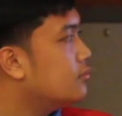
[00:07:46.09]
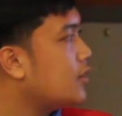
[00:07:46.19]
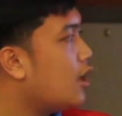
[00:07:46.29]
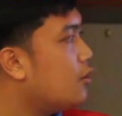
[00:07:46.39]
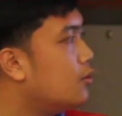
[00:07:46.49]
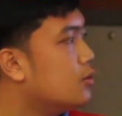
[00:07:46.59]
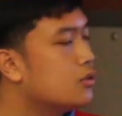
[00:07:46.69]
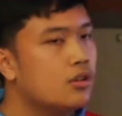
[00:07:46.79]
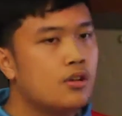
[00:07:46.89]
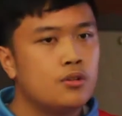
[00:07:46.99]
Now,
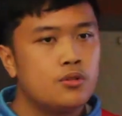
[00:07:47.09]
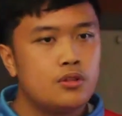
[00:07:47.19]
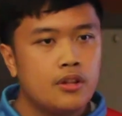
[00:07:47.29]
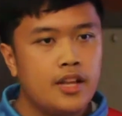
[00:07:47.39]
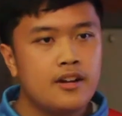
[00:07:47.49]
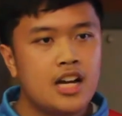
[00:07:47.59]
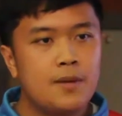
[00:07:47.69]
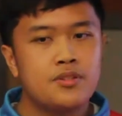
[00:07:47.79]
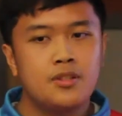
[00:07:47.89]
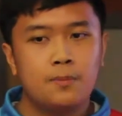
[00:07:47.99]
here
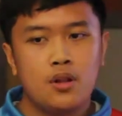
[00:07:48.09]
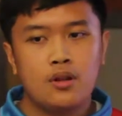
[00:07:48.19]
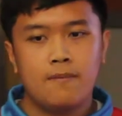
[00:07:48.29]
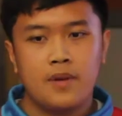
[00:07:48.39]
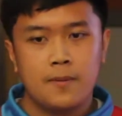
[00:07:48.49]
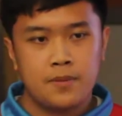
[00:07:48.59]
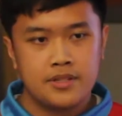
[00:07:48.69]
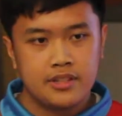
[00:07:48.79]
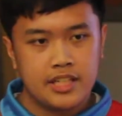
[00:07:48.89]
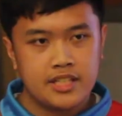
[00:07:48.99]
comes the bulk of my
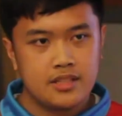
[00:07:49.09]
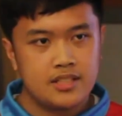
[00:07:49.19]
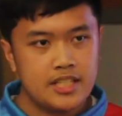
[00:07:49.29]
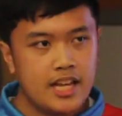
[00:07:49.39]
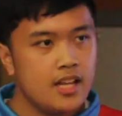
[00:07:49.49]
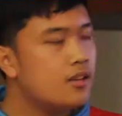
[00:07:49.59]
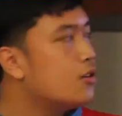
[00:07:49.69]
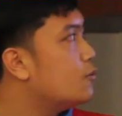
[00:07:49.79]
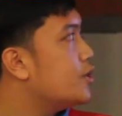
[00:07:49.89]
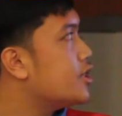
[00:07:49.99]
presentation
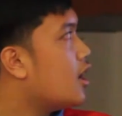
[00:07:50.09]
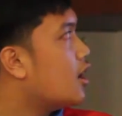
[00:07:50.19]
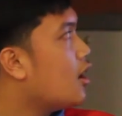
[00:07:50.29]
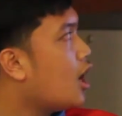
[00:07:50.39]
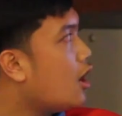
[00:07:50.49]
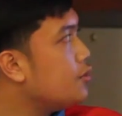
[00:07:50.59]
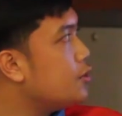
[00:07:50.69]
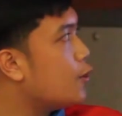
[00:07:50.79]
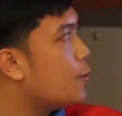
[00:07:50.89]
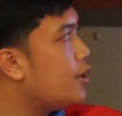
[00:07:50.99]
today, which are how
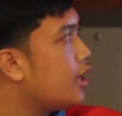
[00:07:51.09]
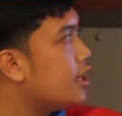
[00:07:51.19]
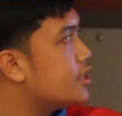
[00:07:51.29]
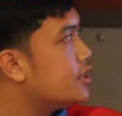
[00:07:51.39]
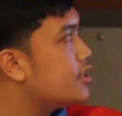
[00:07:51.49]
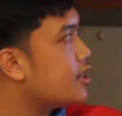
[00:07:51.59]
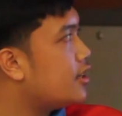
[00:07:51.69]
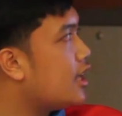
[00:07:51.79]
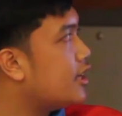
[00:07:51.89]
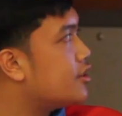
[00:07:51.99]
do communication
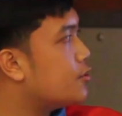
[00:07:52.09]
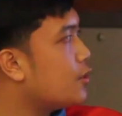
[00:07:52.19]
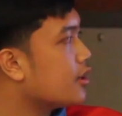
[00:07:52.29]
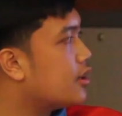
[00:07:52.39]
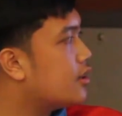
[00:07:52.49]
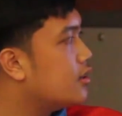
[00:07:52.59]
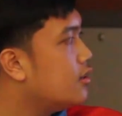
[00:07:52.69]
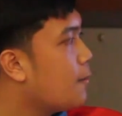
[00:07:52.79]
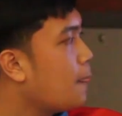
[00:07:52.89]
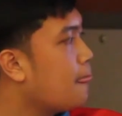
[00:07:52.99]
satellites work?
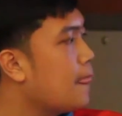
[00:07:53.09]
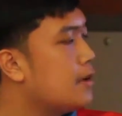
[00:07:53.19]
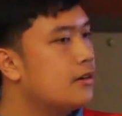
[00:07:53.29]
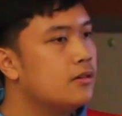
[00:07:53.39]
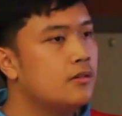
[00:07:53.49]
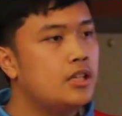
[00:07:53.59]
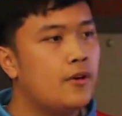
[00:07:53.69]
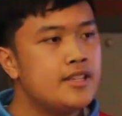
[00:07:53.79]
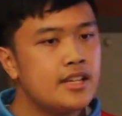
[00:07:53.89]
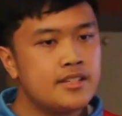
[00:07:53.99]

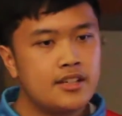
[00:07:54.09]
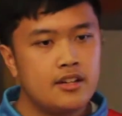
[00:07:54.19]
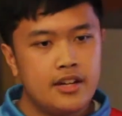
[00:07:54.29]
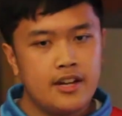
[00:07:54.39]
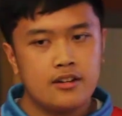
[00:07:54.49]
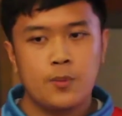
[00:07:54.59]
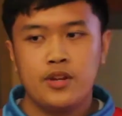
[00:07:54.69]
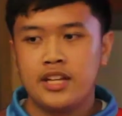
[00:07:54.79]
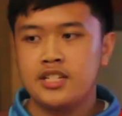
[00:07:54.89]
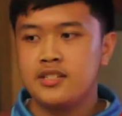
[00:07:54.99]
Now, as I said earlier,
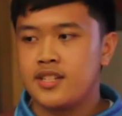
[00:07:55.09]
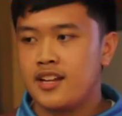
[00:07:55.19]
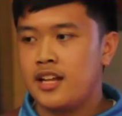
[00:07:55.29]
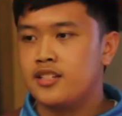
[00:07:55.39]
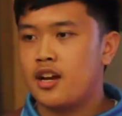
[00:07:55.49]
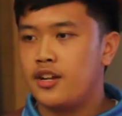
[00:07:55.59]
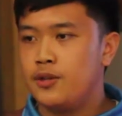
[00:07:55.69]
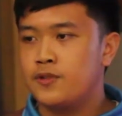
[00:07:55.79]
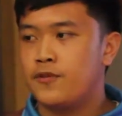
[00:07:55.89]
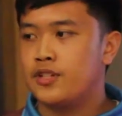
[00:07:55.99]
communication satellites are
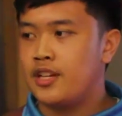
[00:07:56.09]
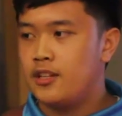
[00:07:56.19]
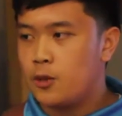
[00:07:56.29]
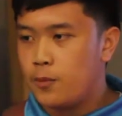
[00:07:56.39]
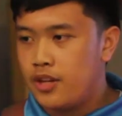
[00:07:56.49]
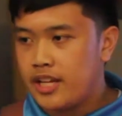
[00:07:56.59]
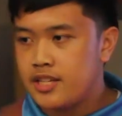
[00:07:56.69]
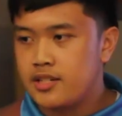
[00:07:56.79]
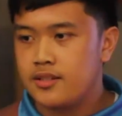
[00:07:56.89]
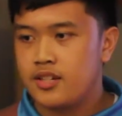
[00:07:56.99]
used for
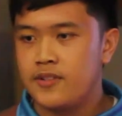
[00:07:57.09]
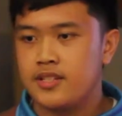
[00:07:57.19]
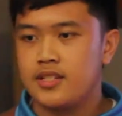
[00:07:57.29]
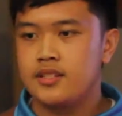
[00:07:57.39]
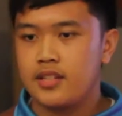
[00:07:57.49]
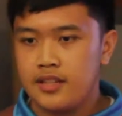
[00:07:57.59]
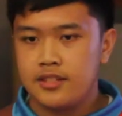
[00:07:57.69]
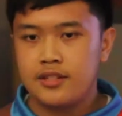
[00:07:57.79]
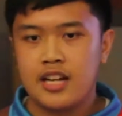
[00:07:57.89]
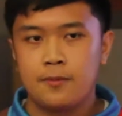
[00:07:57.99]
telecommunication services,
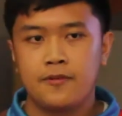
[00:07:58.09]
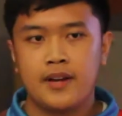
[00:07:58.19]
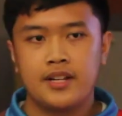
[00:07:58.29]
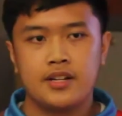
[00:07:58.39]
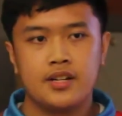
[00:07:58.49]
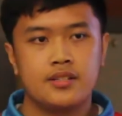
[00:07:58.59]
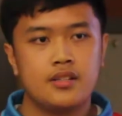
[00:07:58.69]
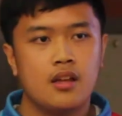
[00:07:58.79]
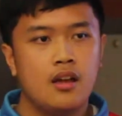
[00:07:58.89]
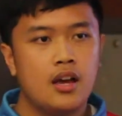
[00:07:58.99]
internet
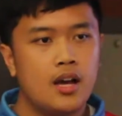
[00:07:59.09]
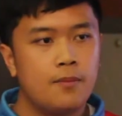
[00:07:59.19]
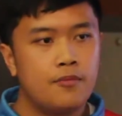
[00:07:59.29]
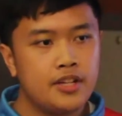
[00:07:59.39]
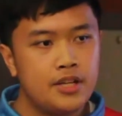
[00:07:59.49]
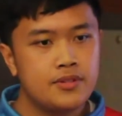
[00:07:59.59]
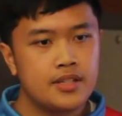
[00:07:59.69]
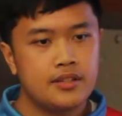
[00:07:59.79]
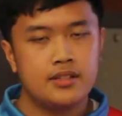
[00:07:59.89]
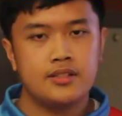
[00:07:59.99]
providers, radio
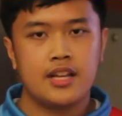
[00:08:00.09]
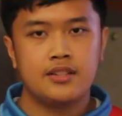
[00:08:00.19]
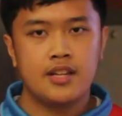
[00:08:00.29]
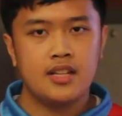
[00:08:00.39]
signals, and